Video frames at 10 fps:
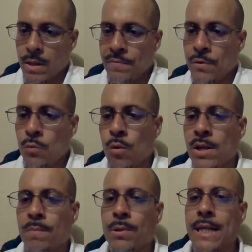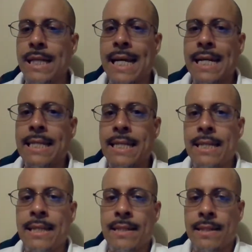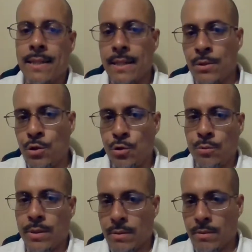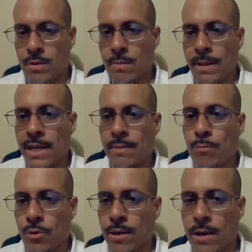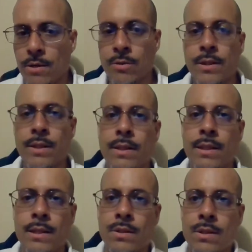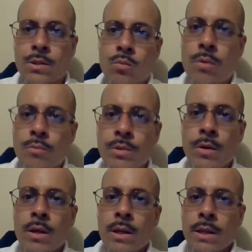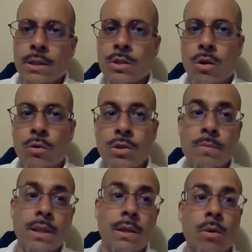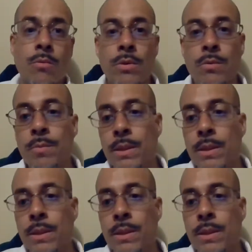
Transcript: If you want to put an idea into it to make it more concrete, yes, this is ultimately what we